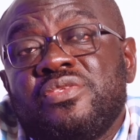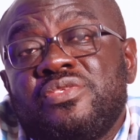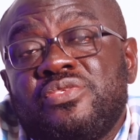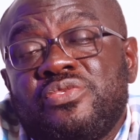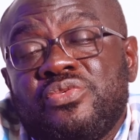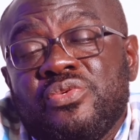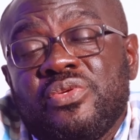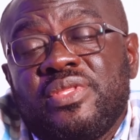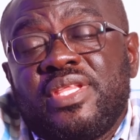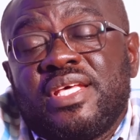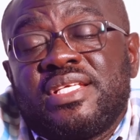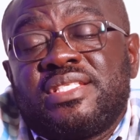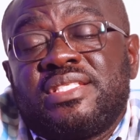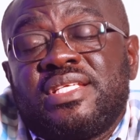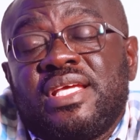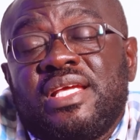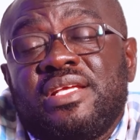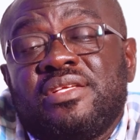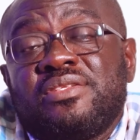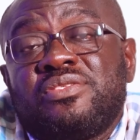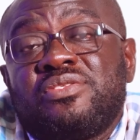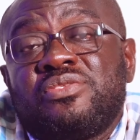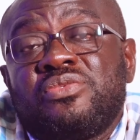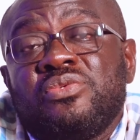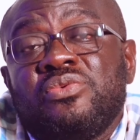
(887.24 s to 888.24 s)

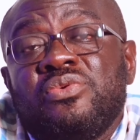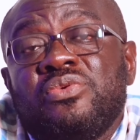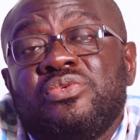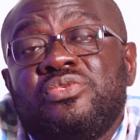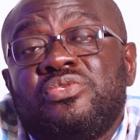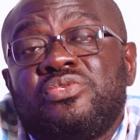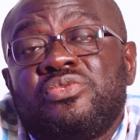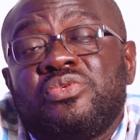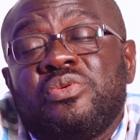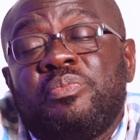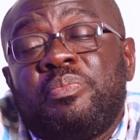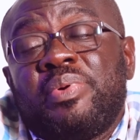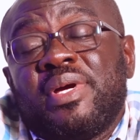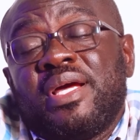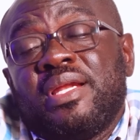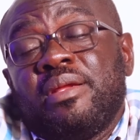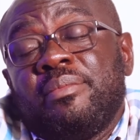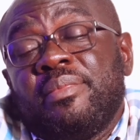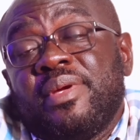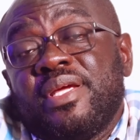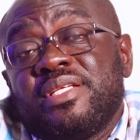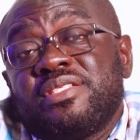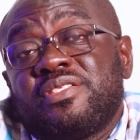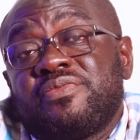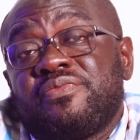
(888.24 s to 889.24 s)
to
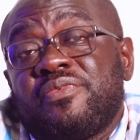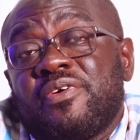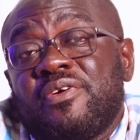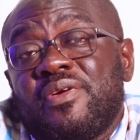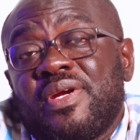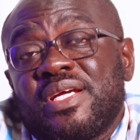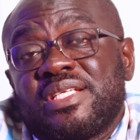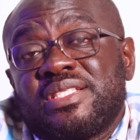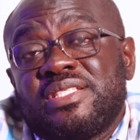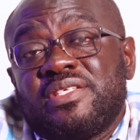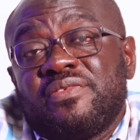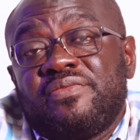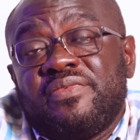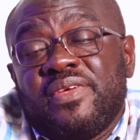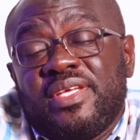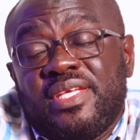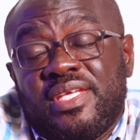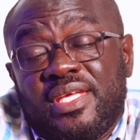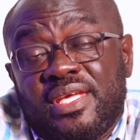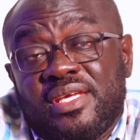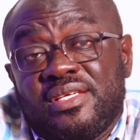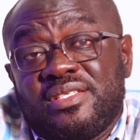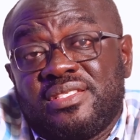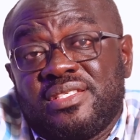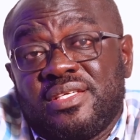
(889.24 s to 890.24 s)
Parliament for
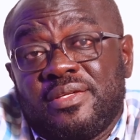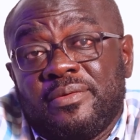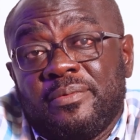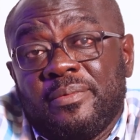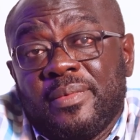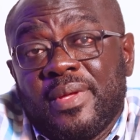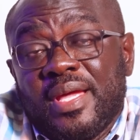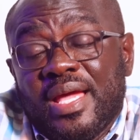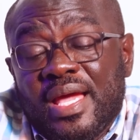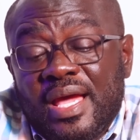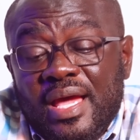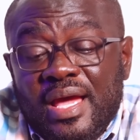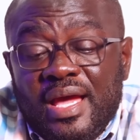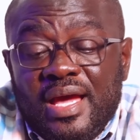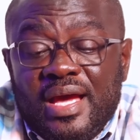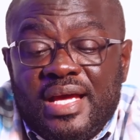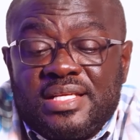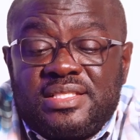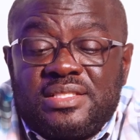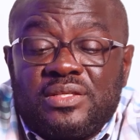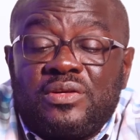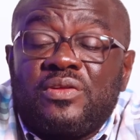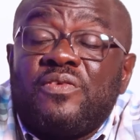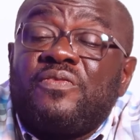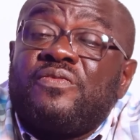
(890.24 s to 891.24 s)
ratification.
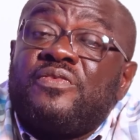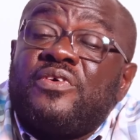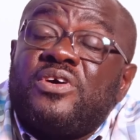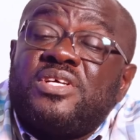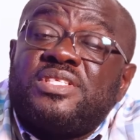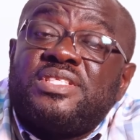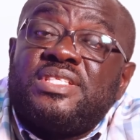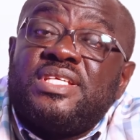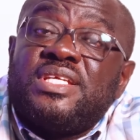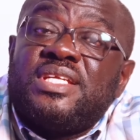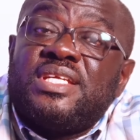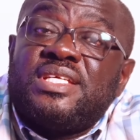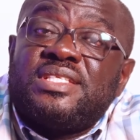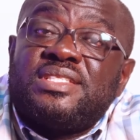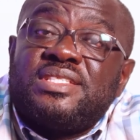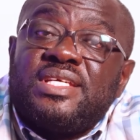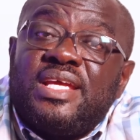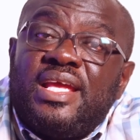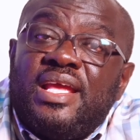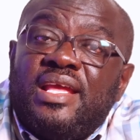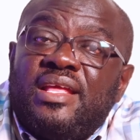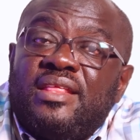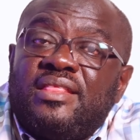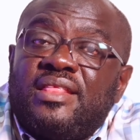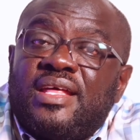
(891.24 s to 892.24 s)
Article 14 is
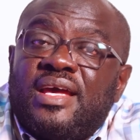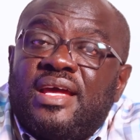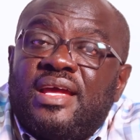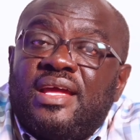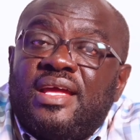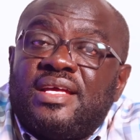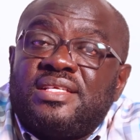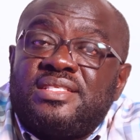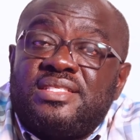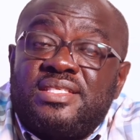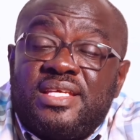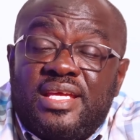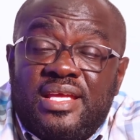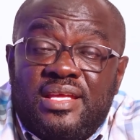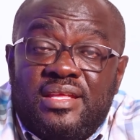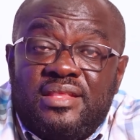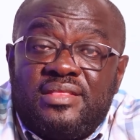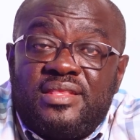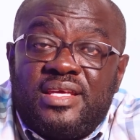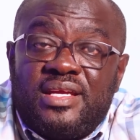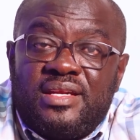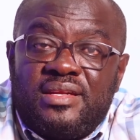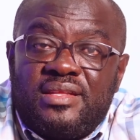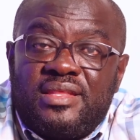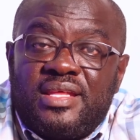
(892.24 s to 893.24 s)
saying that
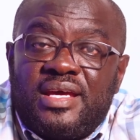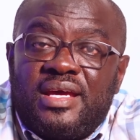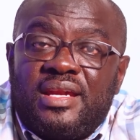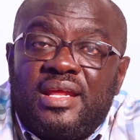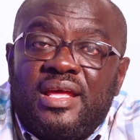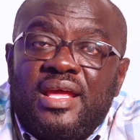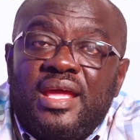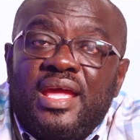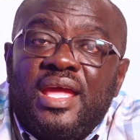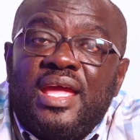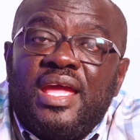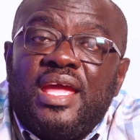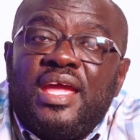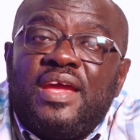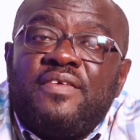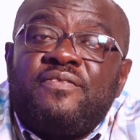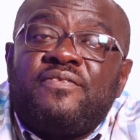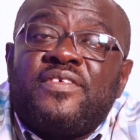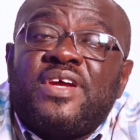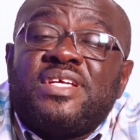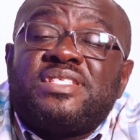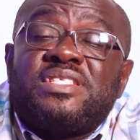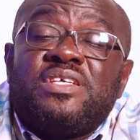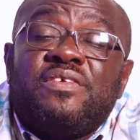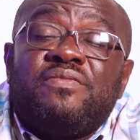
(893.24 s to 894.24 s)

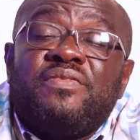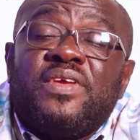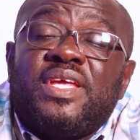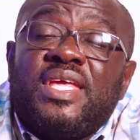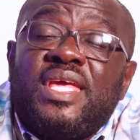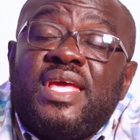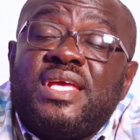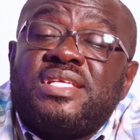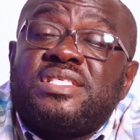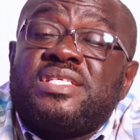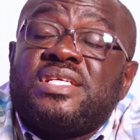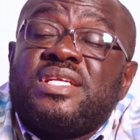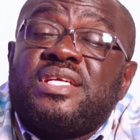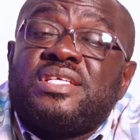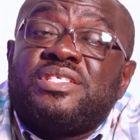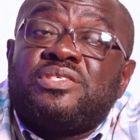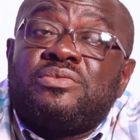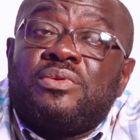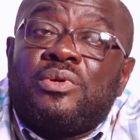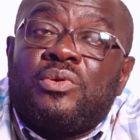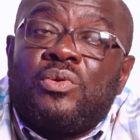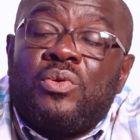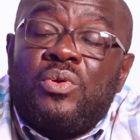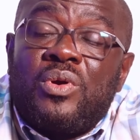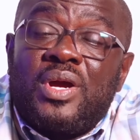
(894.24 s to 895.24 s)
if ratification is
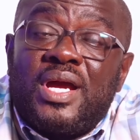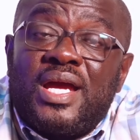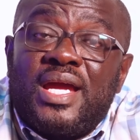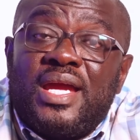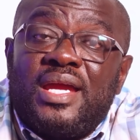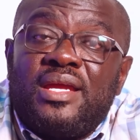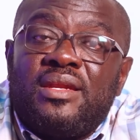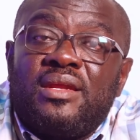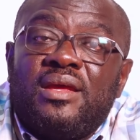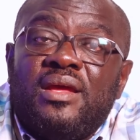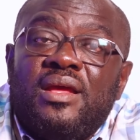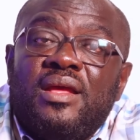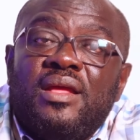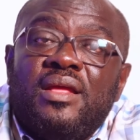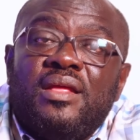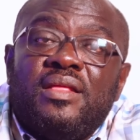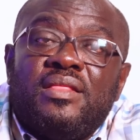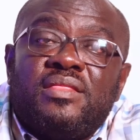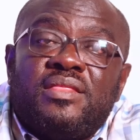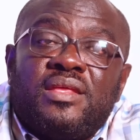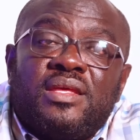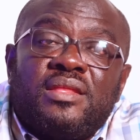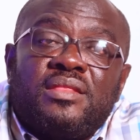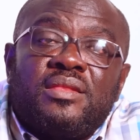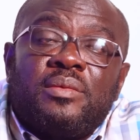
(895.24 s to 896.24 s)
required,
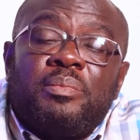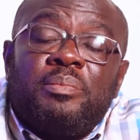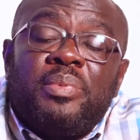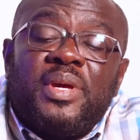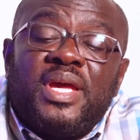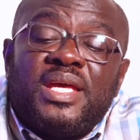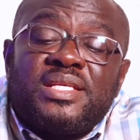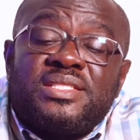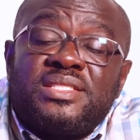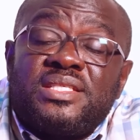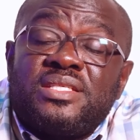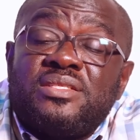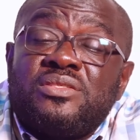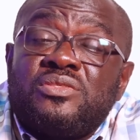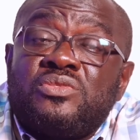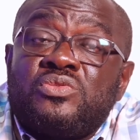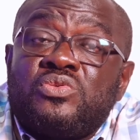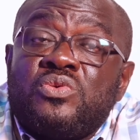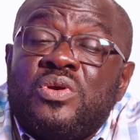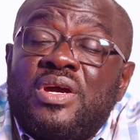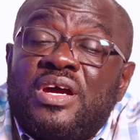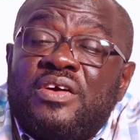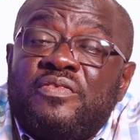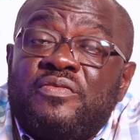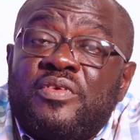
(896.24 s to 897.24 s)
then the persons
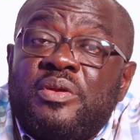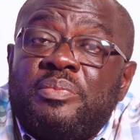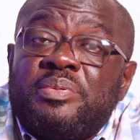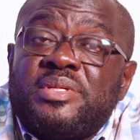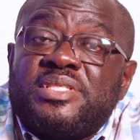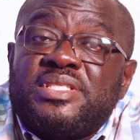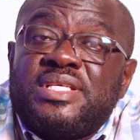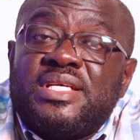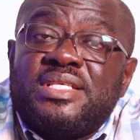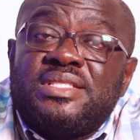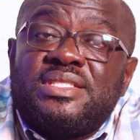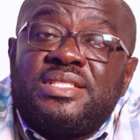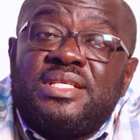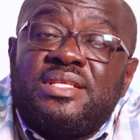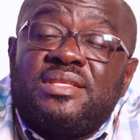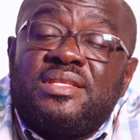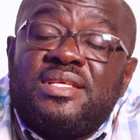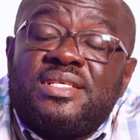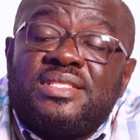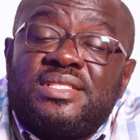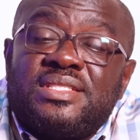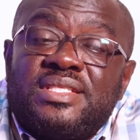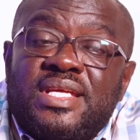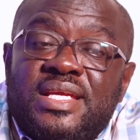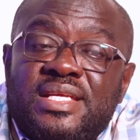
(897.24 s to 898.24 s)
who have represented
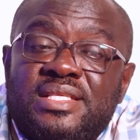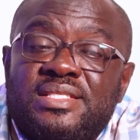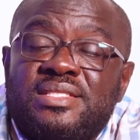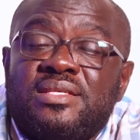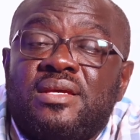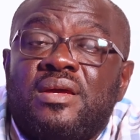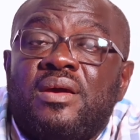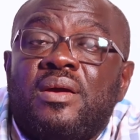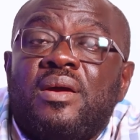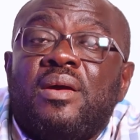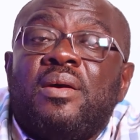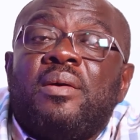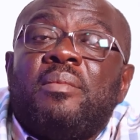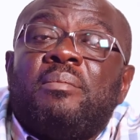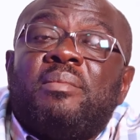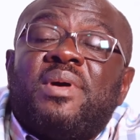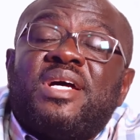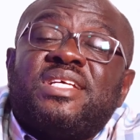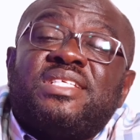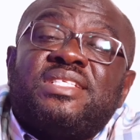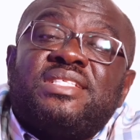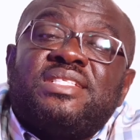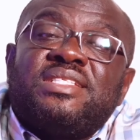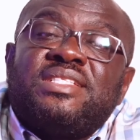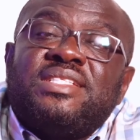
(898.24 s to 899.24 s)
the state
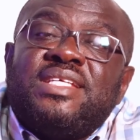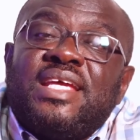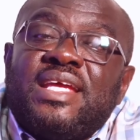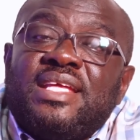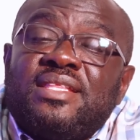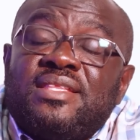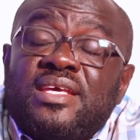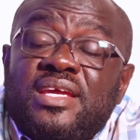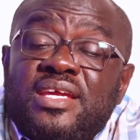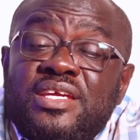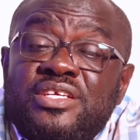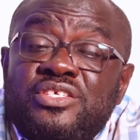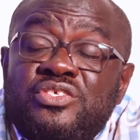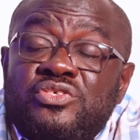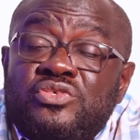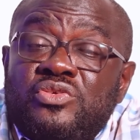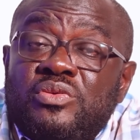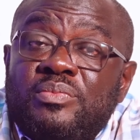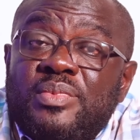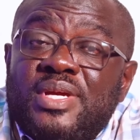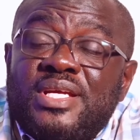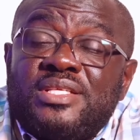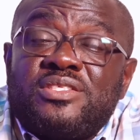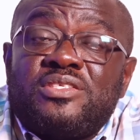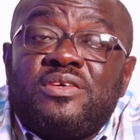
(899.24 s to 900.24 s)
must take the
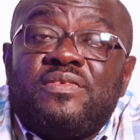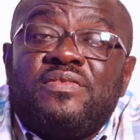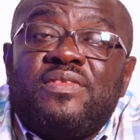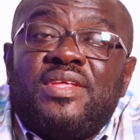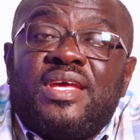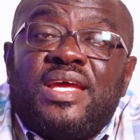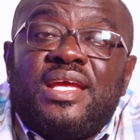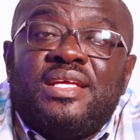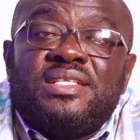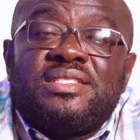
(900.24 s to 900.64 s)
instrument of their